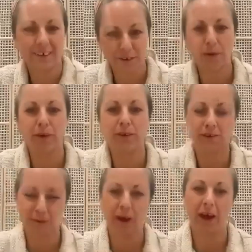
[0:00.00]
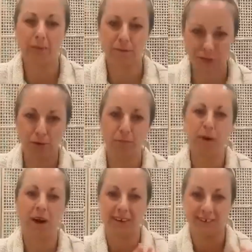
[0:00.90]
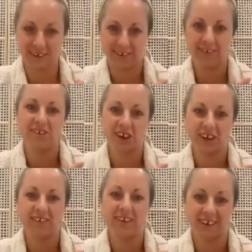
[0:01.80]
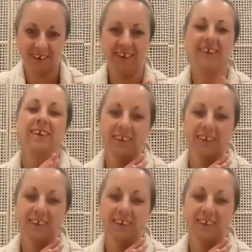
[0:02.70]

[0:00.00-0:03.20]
as opposed to perhaps your mind interjecting.